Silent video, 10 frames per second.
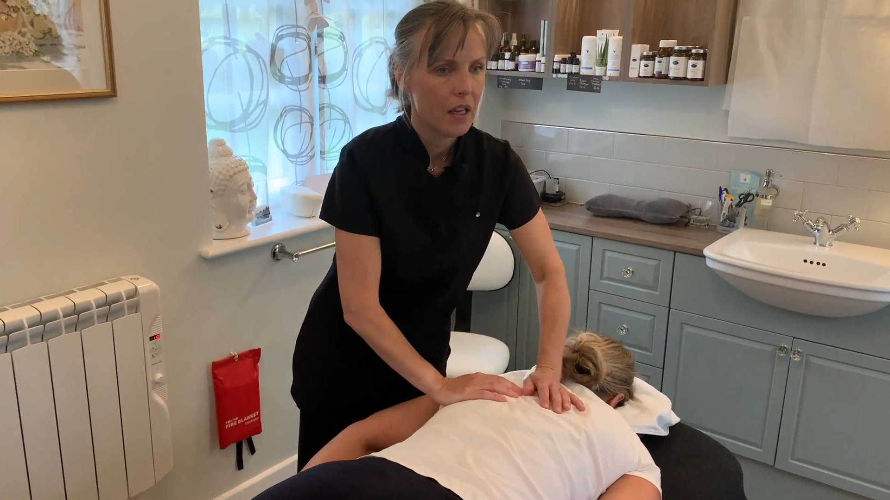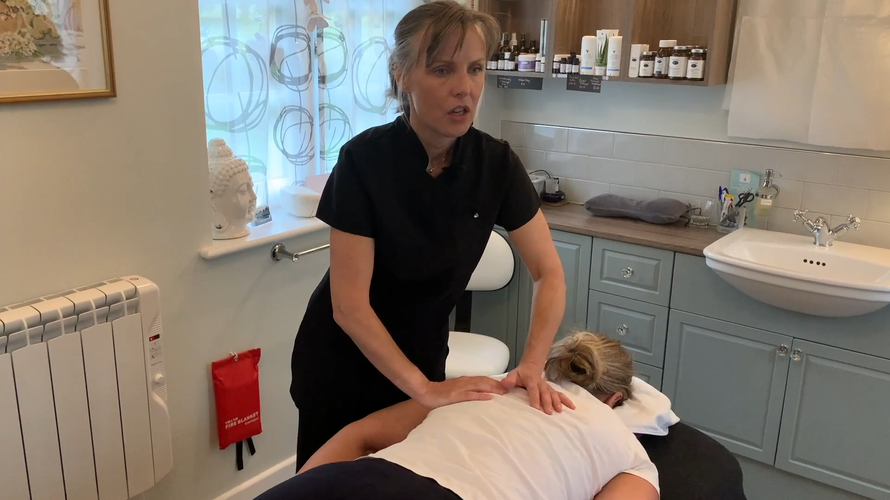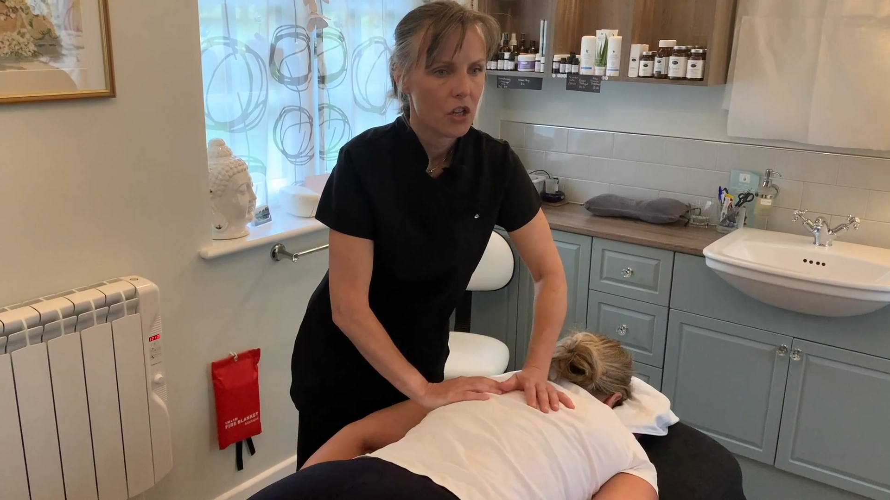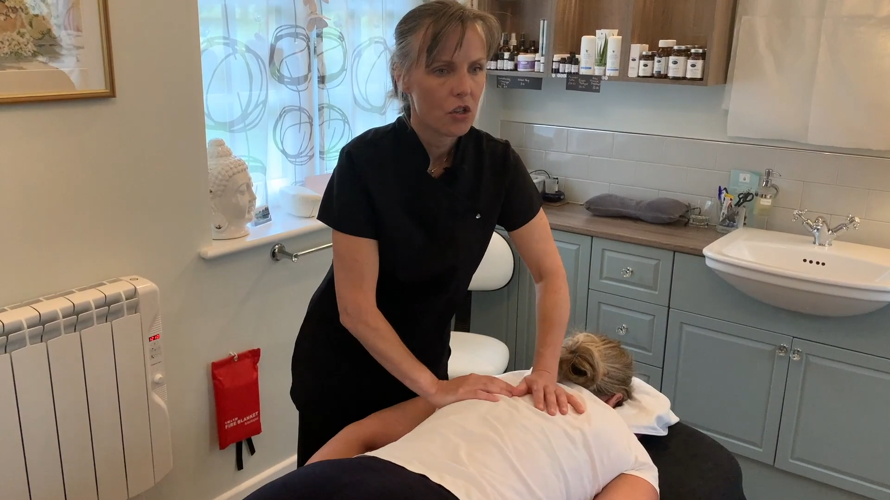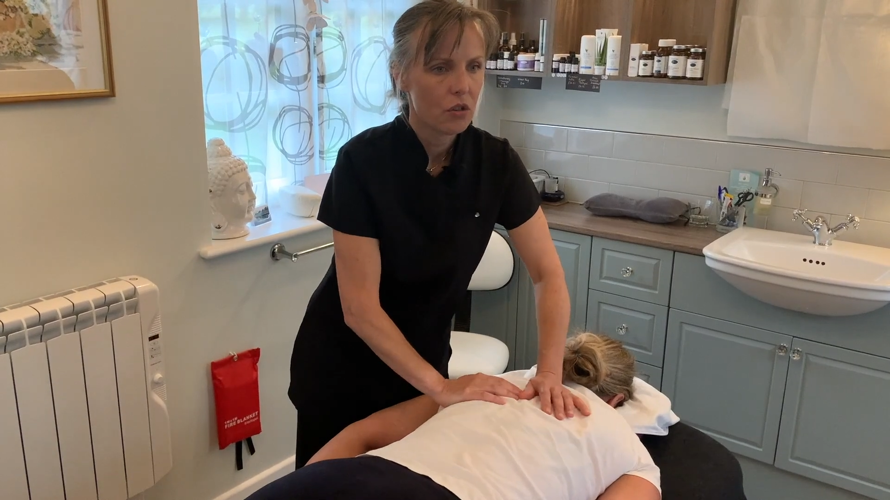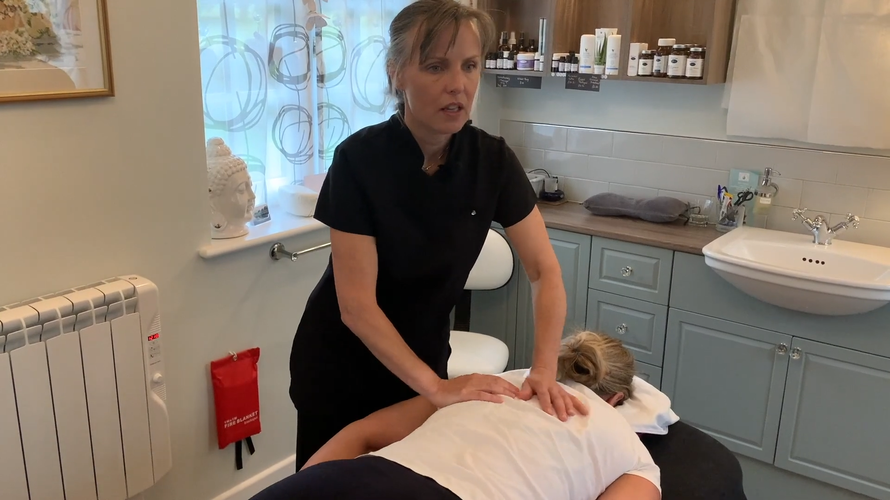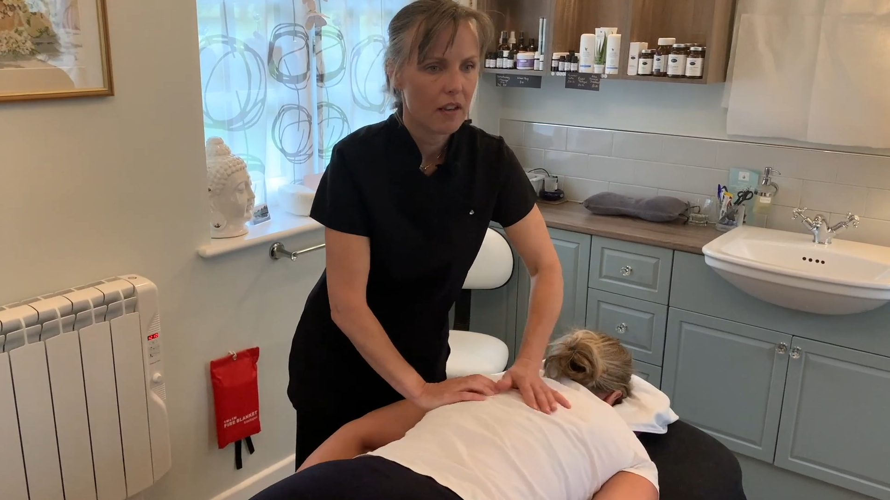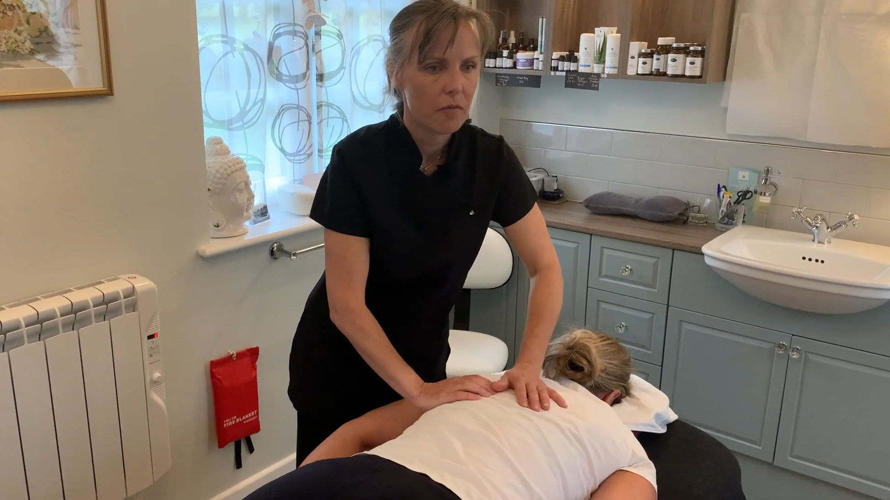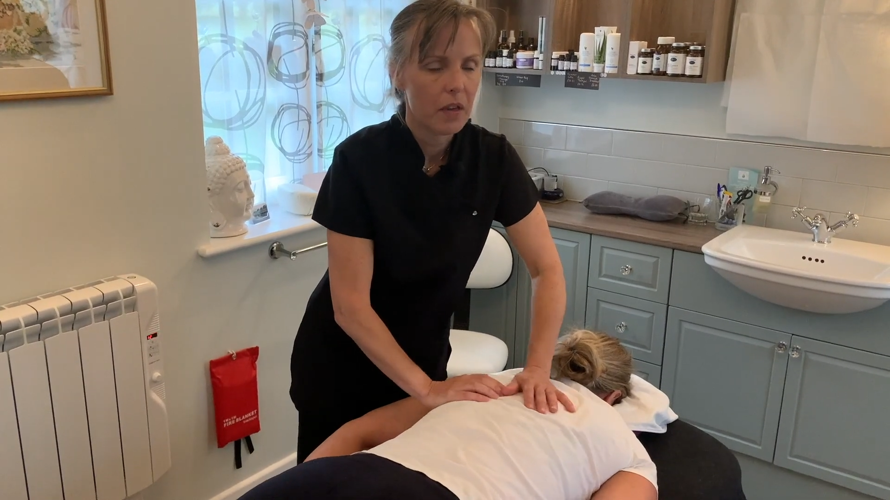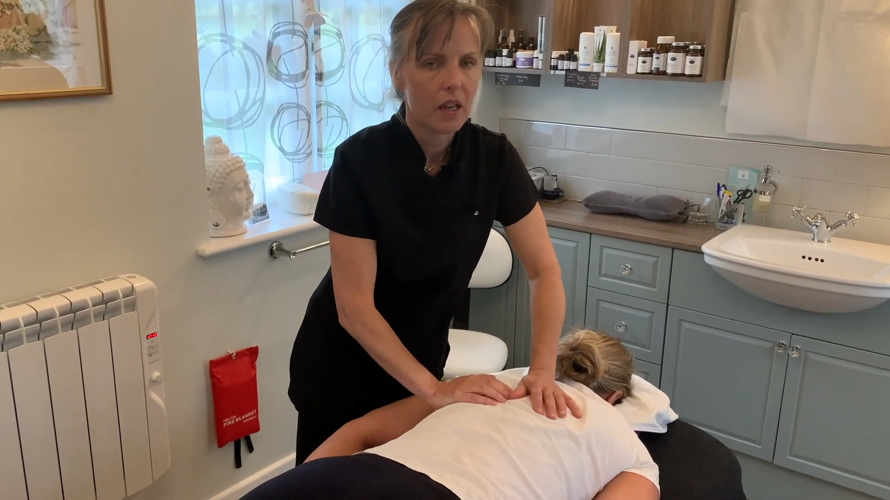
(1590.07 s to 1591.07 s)
Should
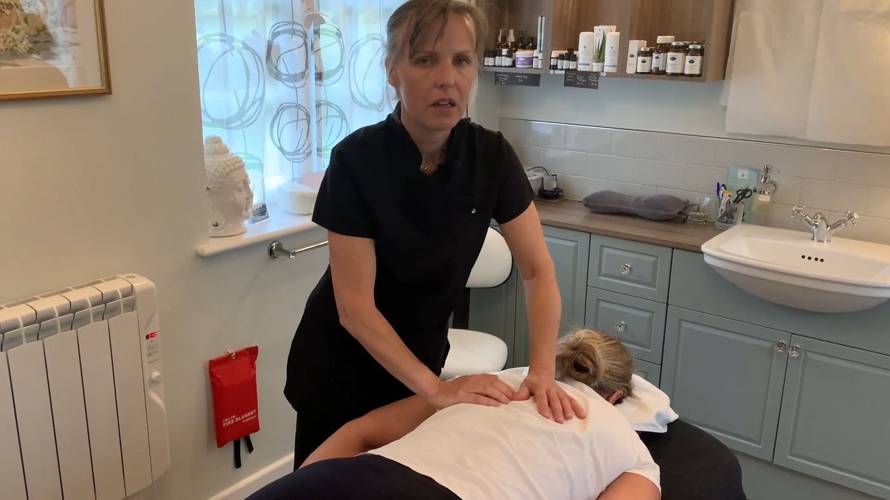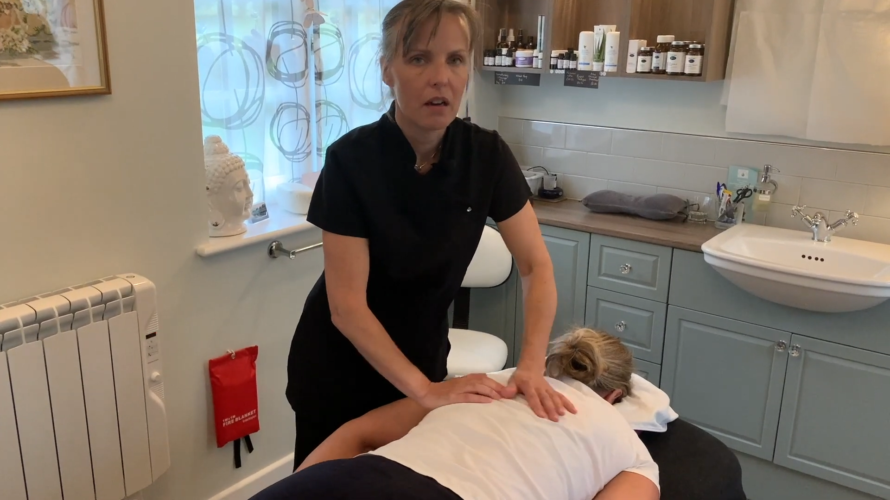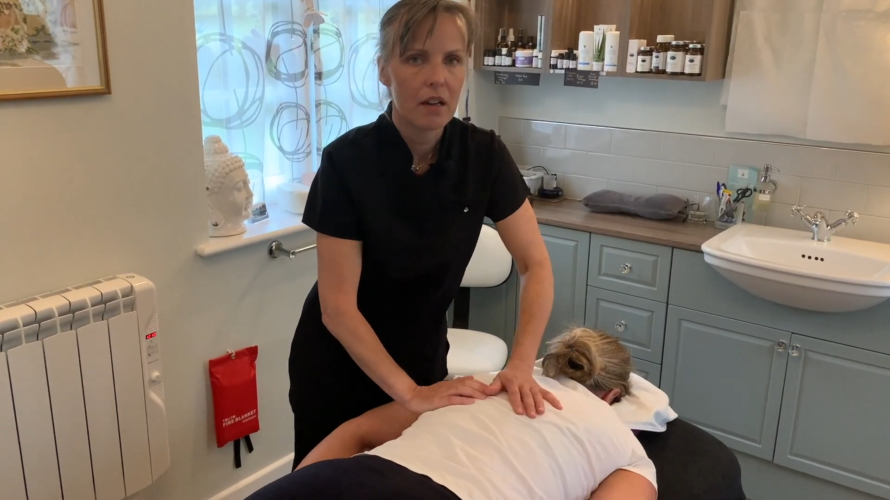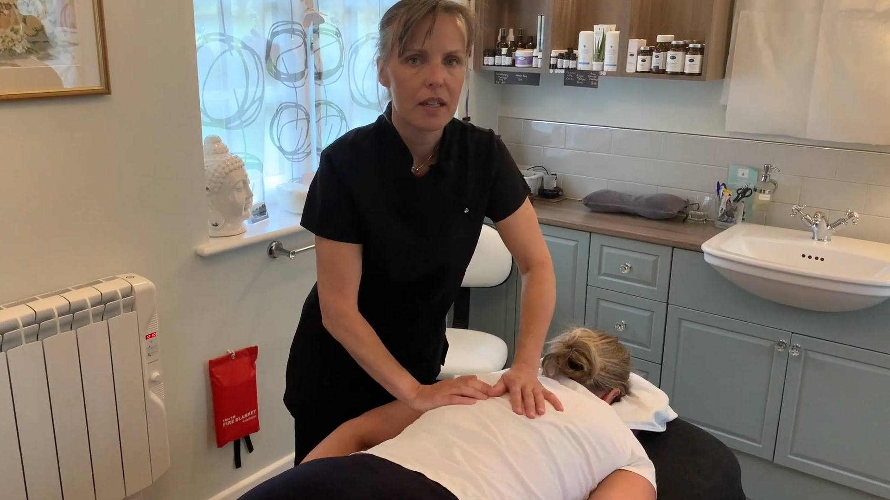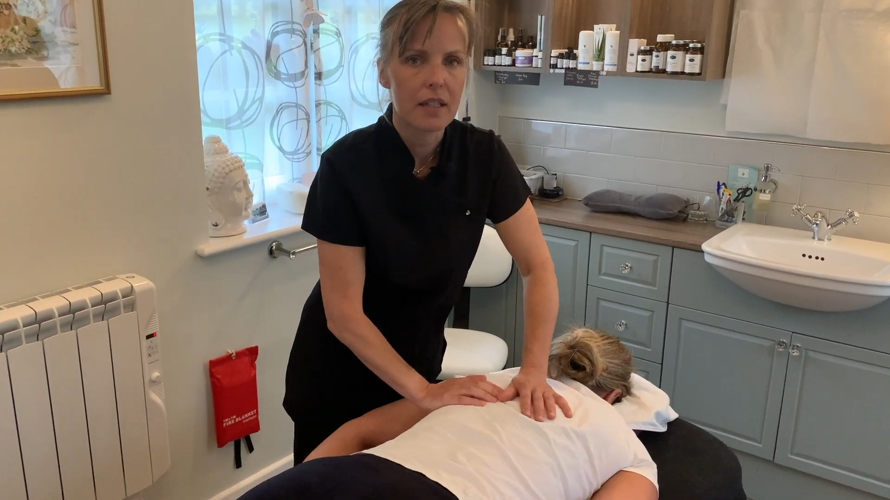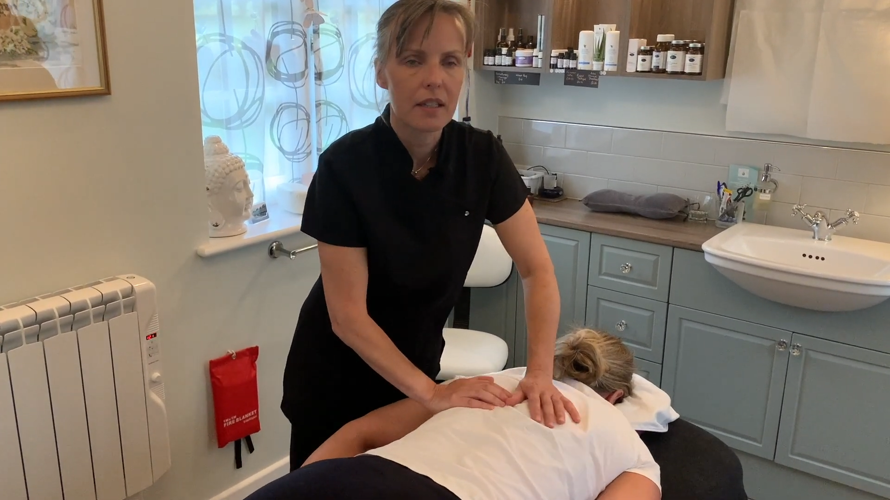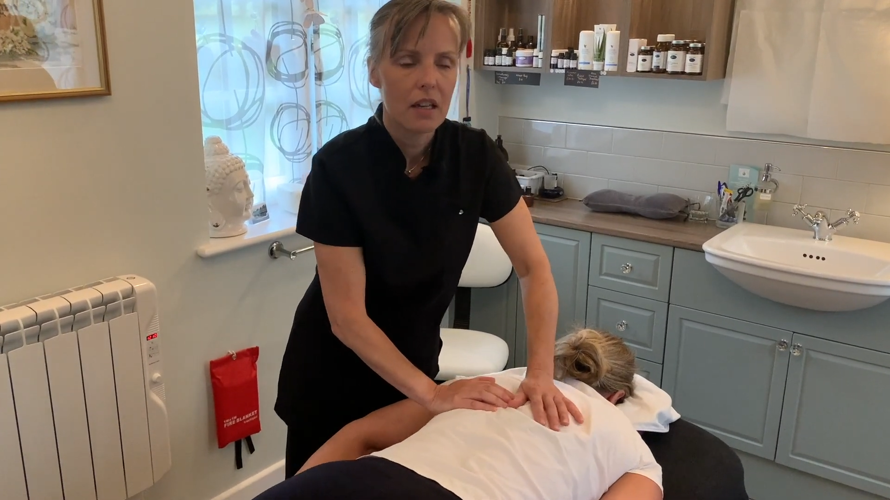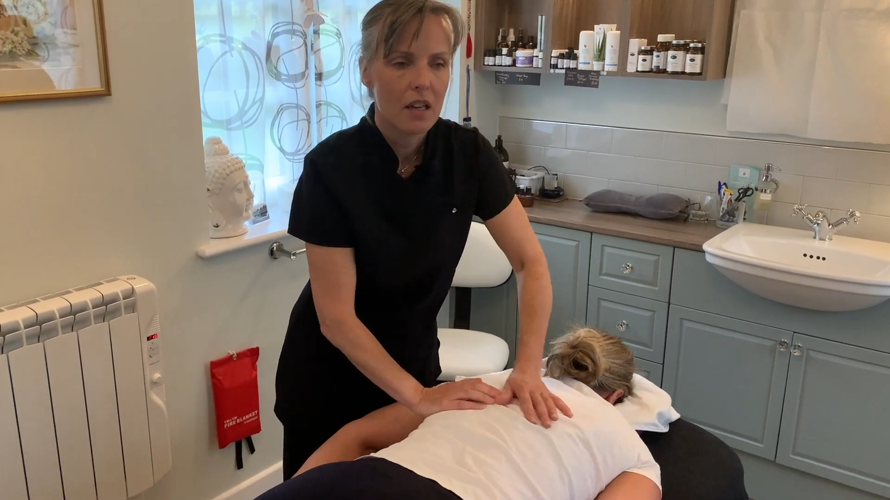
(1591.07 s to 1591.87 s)
give me a nice,